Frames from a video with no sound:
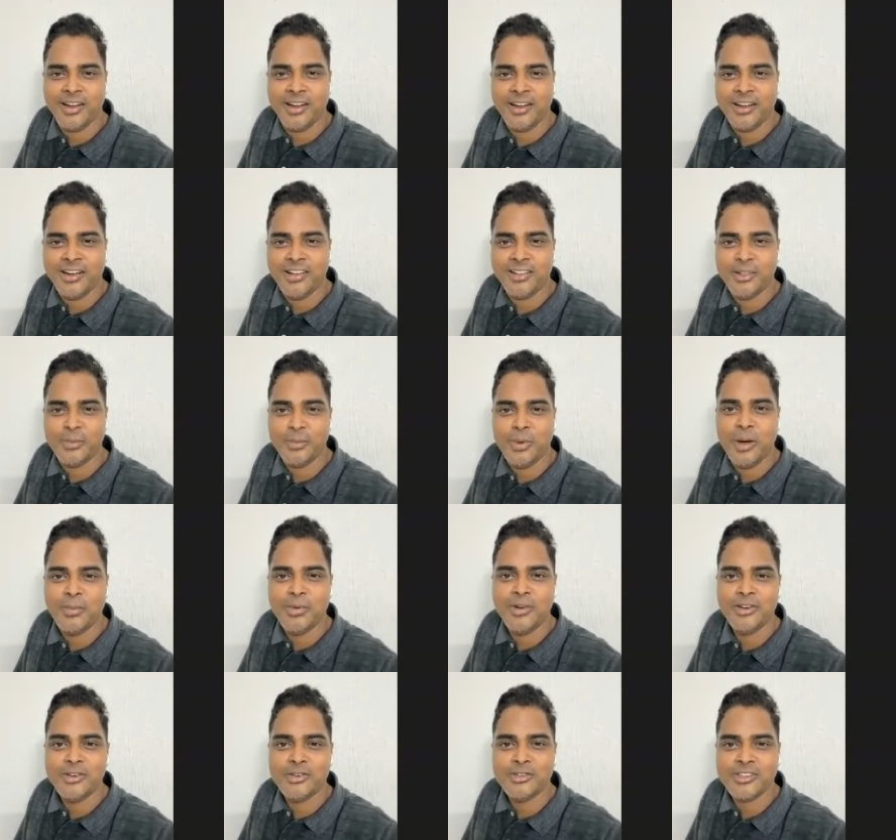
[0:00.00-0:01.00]
right? The
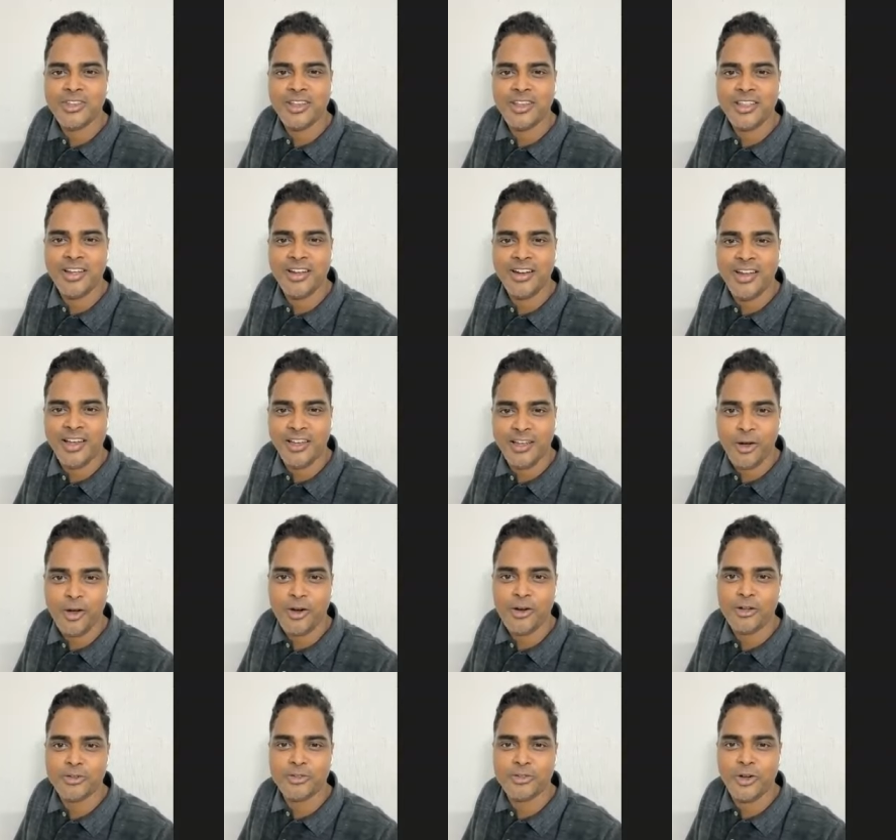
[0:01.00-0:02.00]
moment you say that I
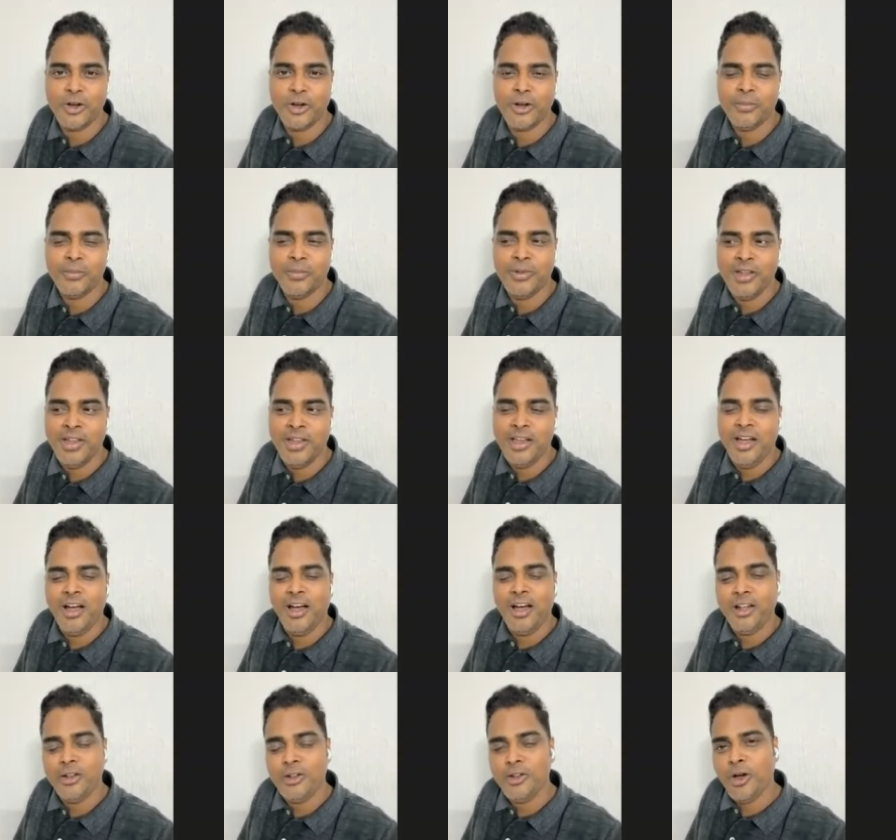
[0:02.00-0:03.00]
got a job,
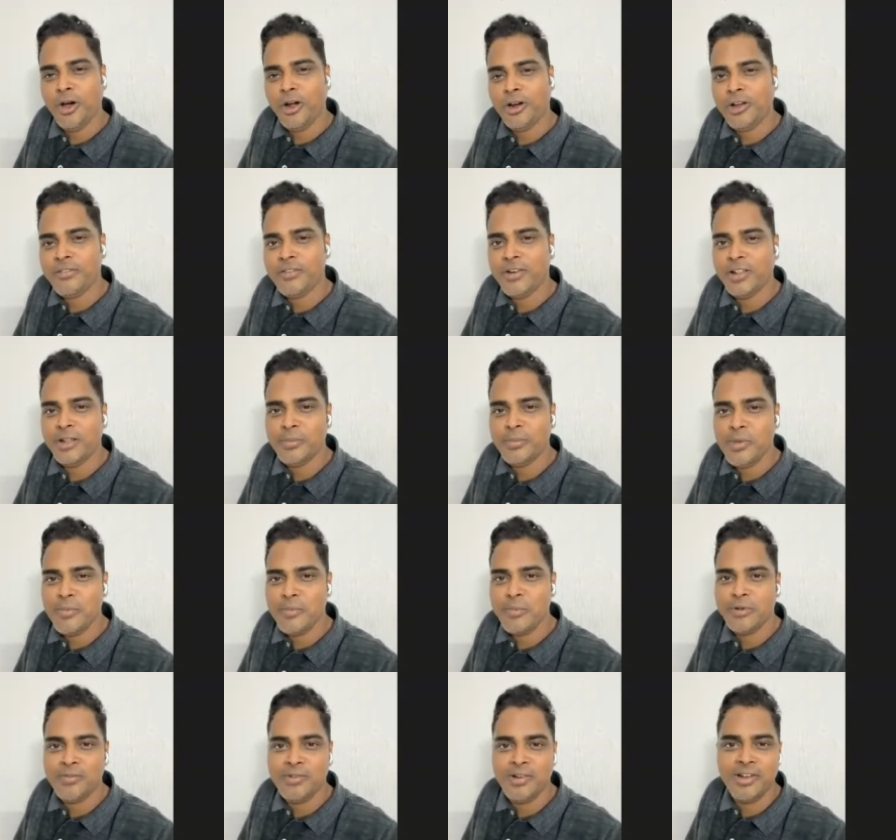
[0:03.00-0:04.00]
a lot of other
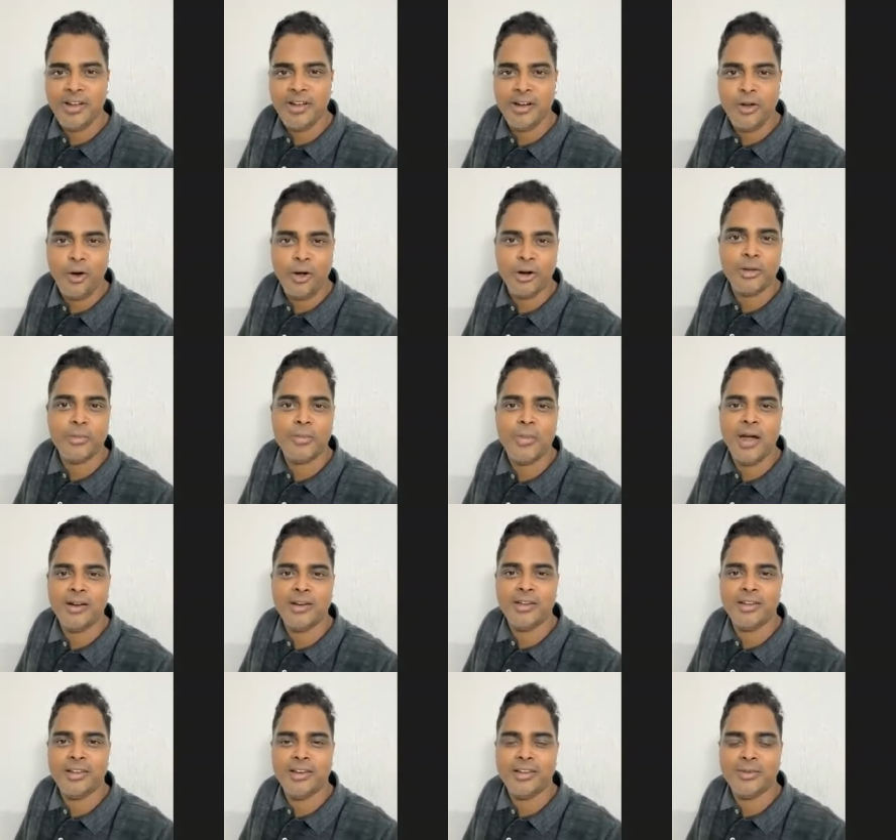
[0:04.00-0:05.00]
people will get
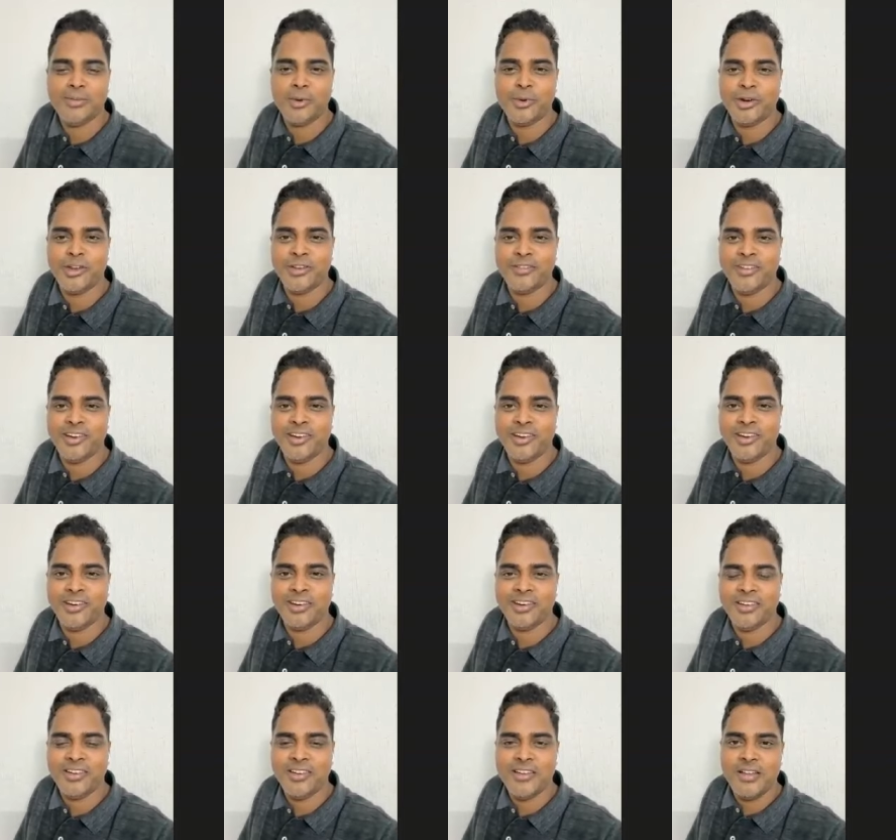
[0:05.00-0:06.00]
automatically
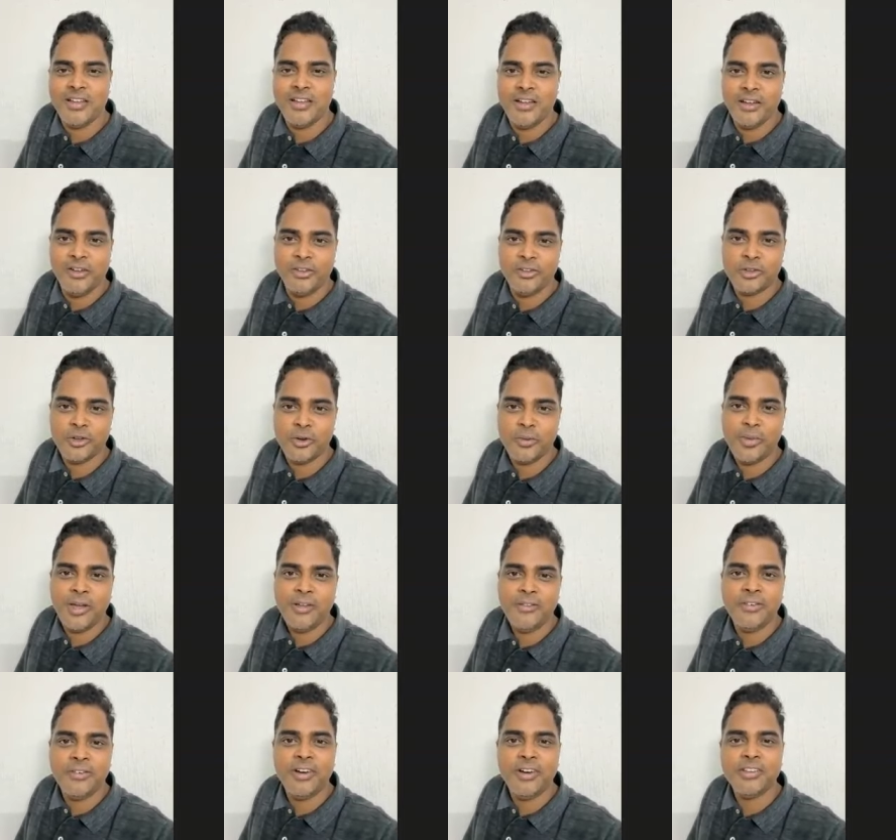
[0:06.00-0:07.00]
motivated. So
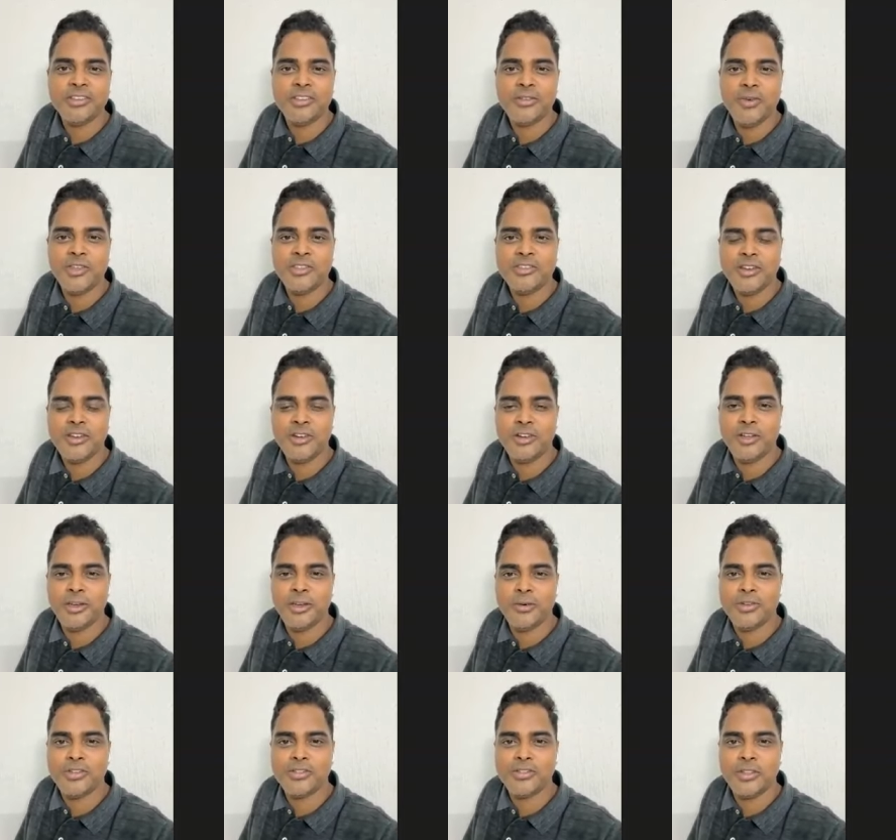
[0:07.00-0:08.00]
my first question to
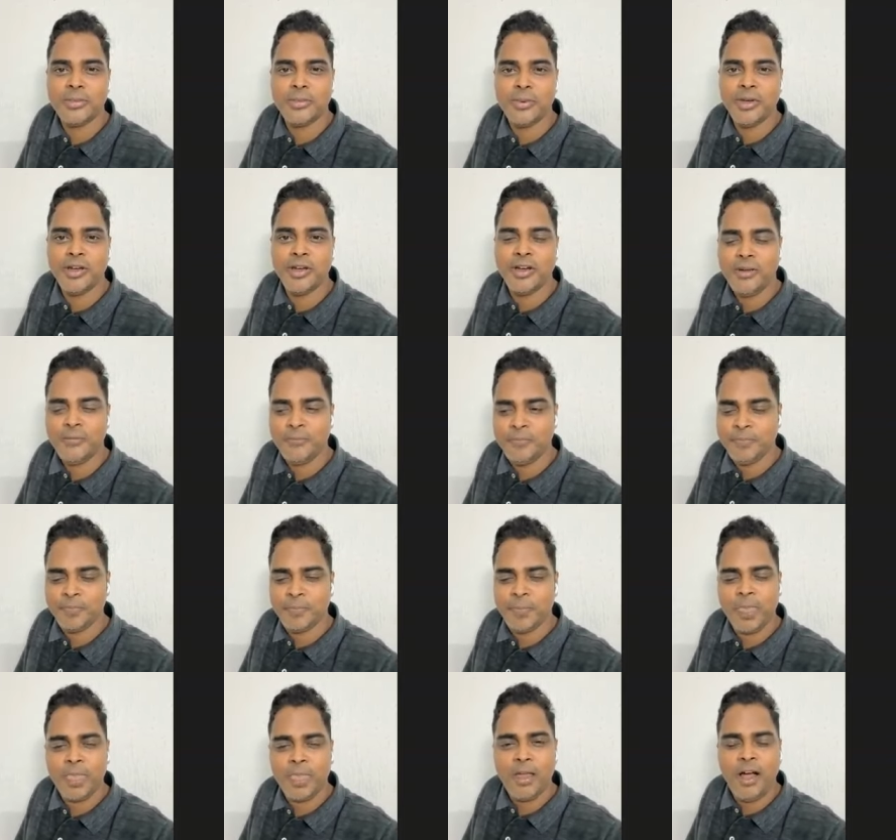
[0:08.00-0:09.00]
you is, Deepika,
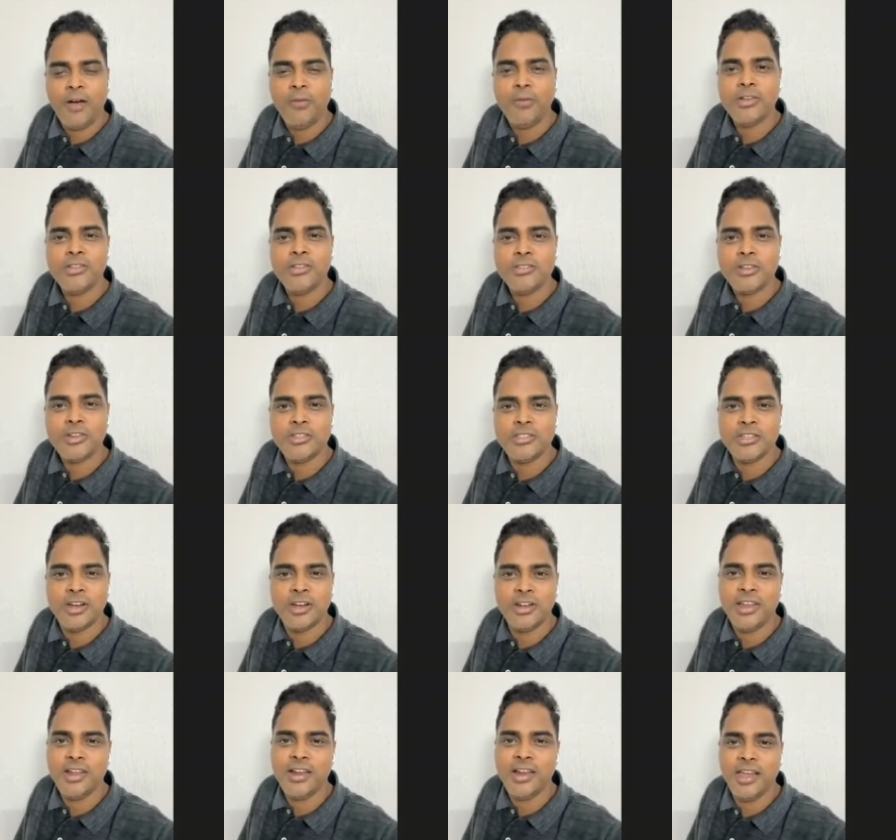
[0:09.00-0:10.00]
how was your
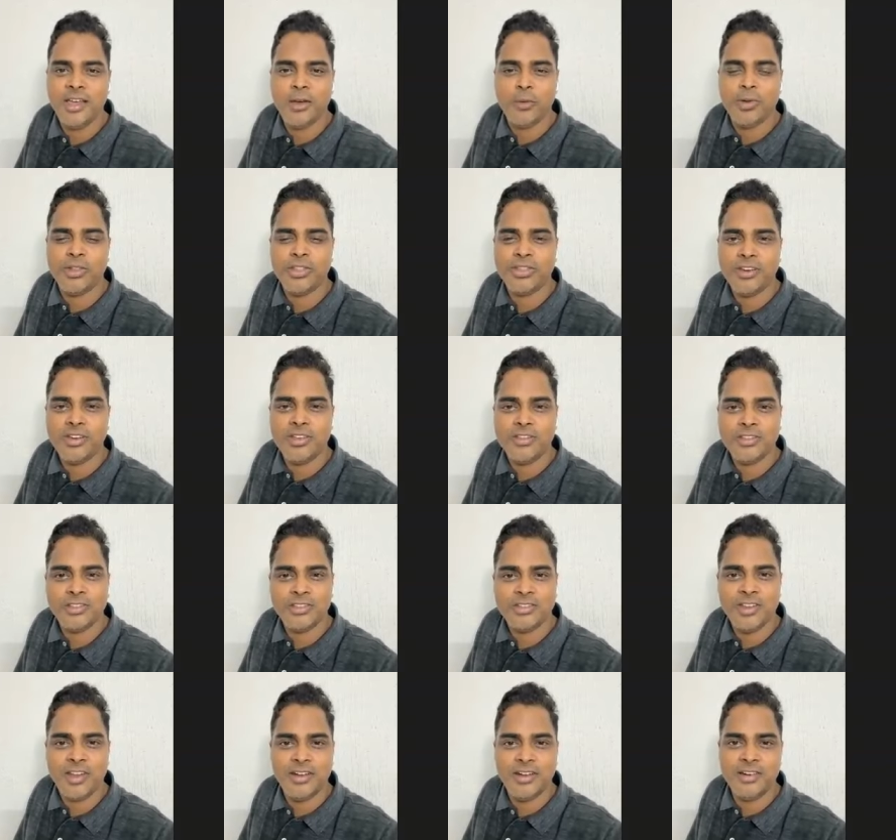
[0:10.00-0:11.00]
journey like with three
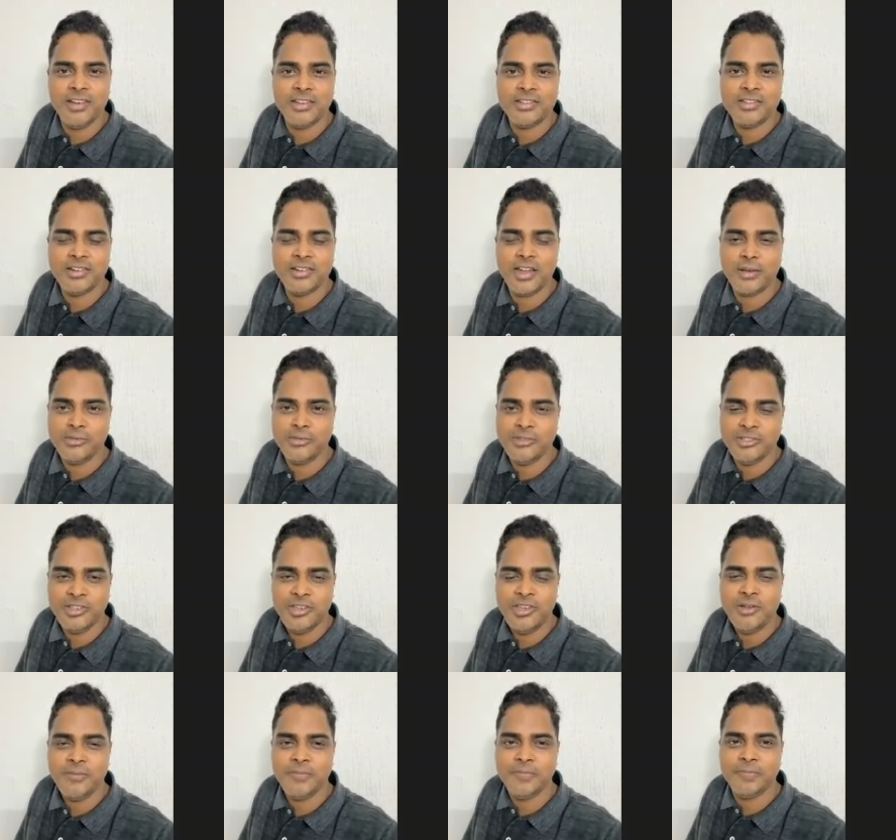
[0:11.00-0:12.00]
sixty
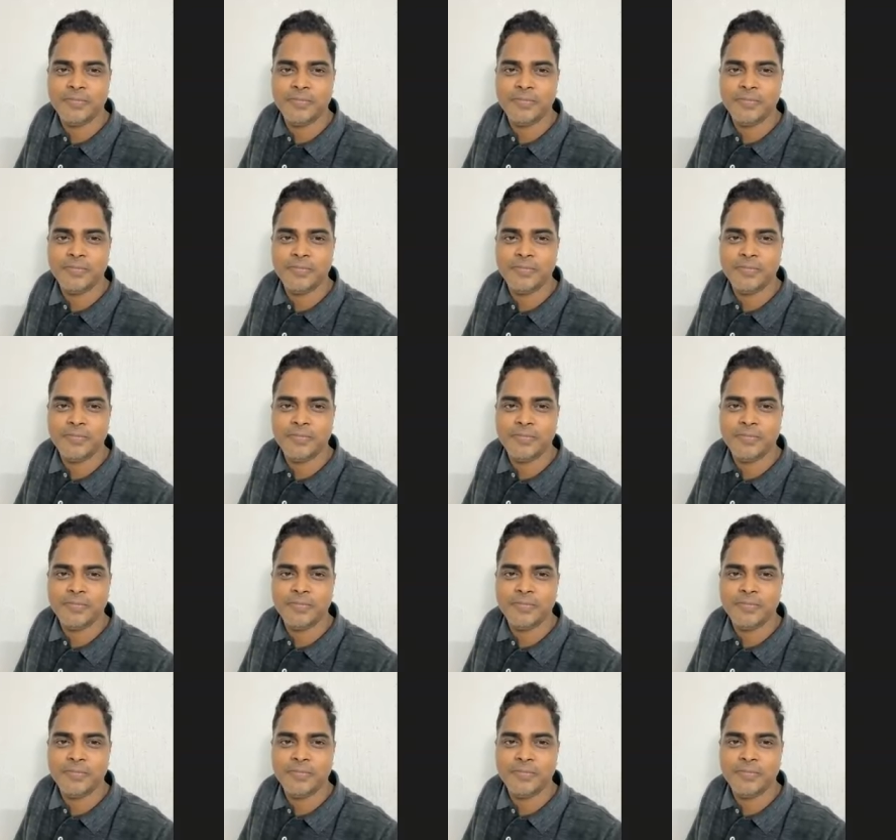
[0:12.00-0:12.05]
DigitMG